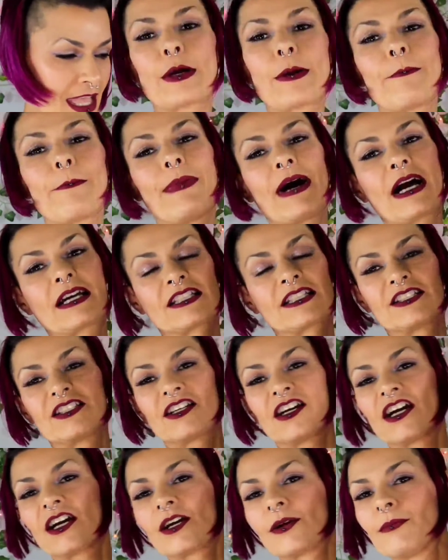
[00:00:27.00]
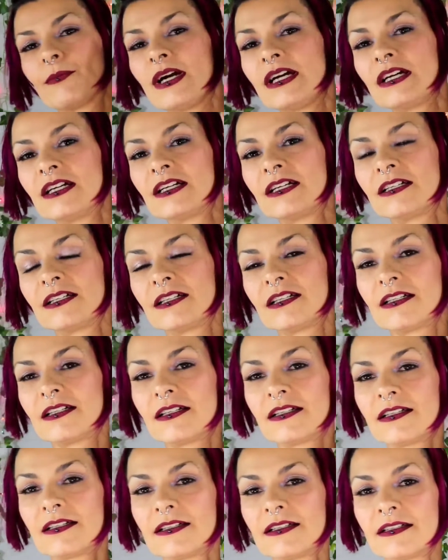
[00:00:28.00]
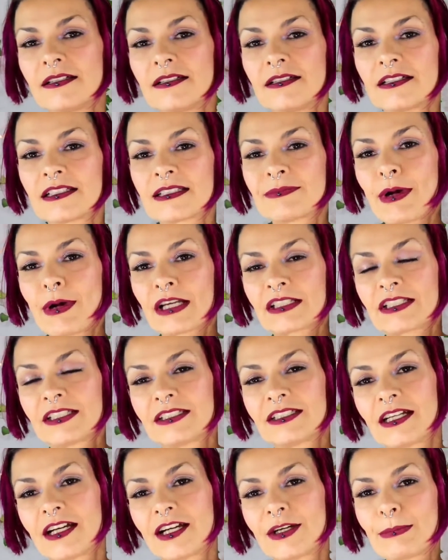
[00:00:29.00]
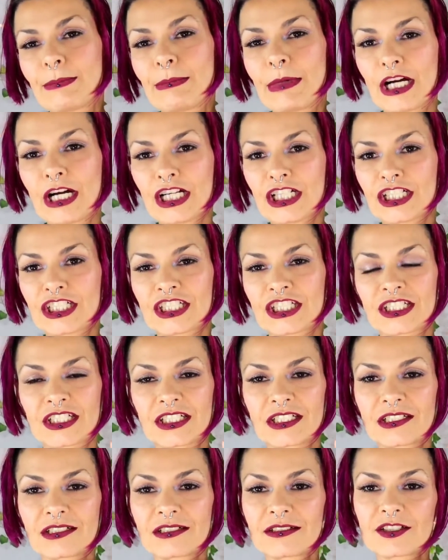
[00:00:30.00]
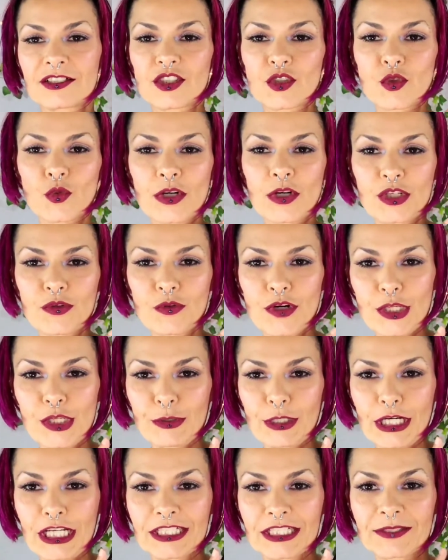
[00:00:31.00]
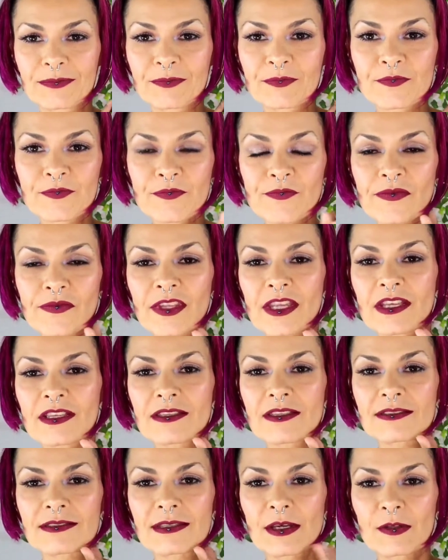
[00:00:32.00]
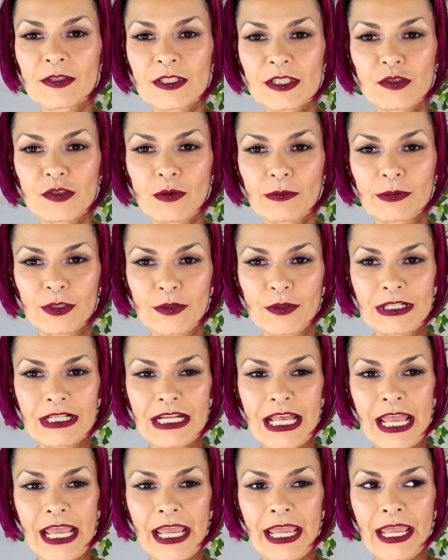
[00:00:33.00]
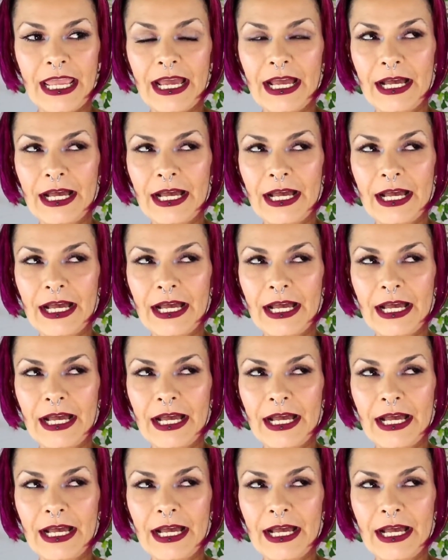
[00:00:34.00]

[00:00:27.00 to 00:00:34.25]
Boxycharm. It's Boxycharm March 2021. So this is what we're doing today.